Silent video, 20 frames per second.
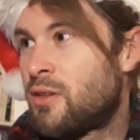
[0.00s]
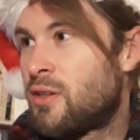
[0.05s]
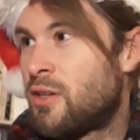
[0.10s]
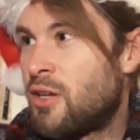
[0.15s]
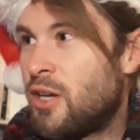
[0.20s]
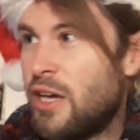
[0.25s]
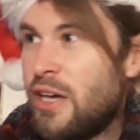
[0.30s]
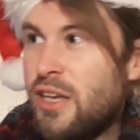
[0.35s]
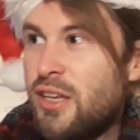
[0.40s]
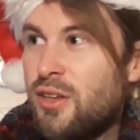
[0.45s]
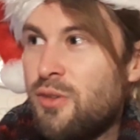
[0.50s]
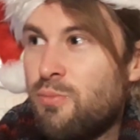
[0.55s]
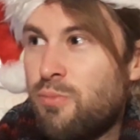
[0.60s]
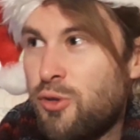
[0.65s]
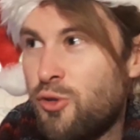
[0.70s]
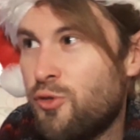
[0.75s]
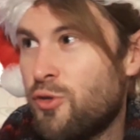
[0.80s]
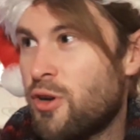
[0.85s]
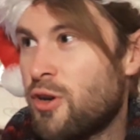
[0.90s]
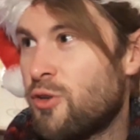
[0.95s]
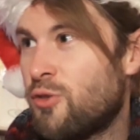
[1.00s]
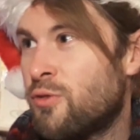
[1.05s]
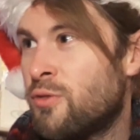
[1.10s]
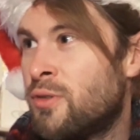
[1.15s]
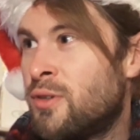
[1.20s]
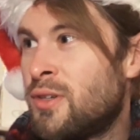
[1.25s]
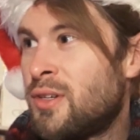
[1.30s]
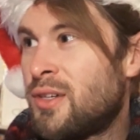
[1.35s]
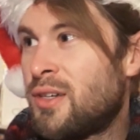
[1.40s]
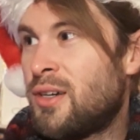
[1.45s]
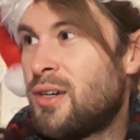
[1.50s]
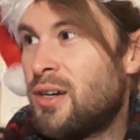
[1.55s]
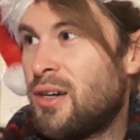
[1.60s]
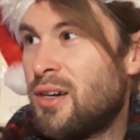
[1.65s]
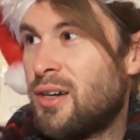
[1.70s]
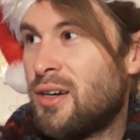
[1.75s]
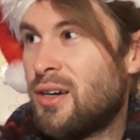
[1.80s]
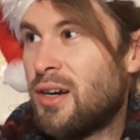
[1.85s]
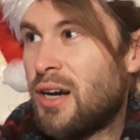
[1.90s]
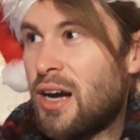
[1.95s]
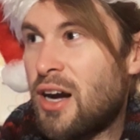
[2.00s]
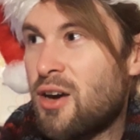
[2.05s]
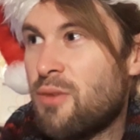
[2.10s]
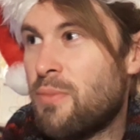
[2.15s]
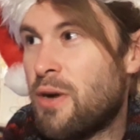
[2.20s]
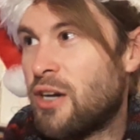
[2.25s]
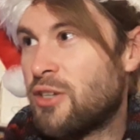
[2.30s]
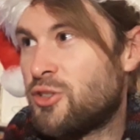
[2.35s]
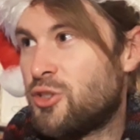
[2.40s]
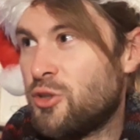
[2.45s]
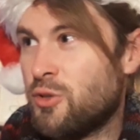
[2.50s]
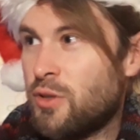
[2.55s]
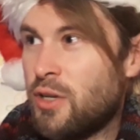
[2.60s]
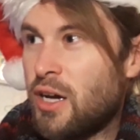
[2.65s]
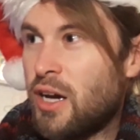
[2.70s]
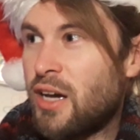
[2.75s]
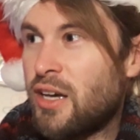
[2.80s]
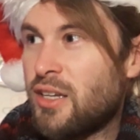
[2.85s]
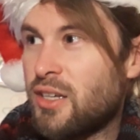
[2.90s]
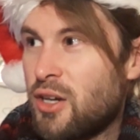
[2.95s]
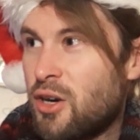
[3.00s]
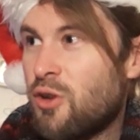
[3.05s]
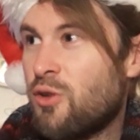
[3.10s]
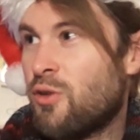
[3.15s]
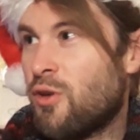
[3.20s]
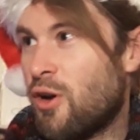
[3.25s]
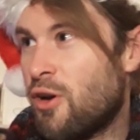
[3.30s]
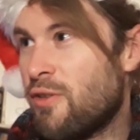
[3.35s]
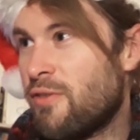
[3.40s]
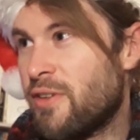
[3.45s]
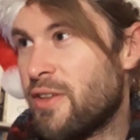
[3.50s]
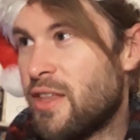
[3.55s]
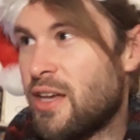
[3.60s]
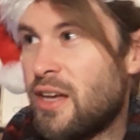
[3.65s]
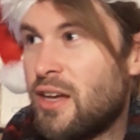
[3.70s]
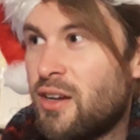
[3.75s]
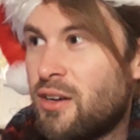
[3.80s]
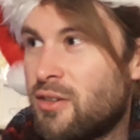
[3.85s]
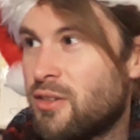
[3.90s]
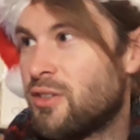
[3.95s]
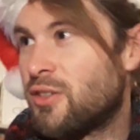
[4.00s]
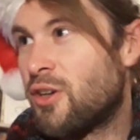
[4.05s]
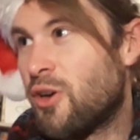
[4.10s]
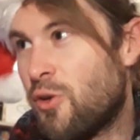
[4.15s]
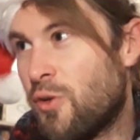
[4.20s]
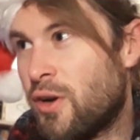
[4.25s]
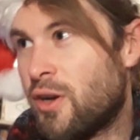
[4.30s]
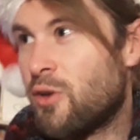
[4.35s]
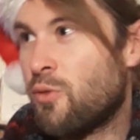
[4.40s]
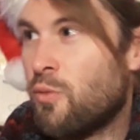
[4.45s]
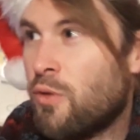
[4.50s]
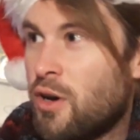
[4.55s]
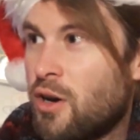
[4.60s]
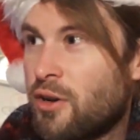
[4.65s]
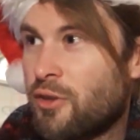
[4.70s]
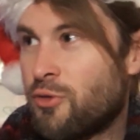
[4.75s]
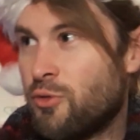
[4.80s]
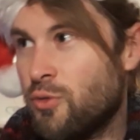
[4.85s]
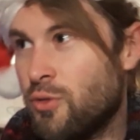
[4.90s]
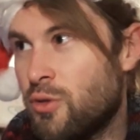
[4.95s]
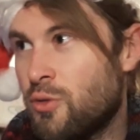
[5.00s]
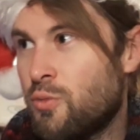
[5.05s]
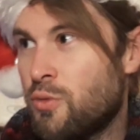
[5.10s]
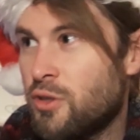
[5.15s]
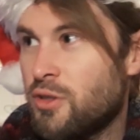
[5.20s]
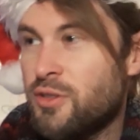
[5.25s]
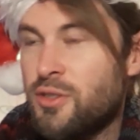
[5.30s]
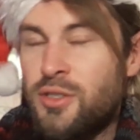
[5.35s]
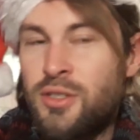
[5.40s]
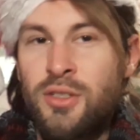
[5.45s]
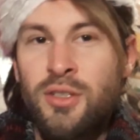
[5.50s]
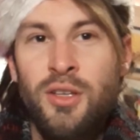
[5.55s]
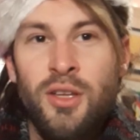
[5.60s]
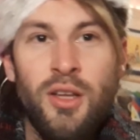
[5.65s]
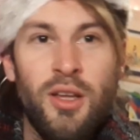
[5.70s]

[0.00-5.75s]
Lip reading: Hey, Pluto. How about you and I go over there and go on a walk through the woods?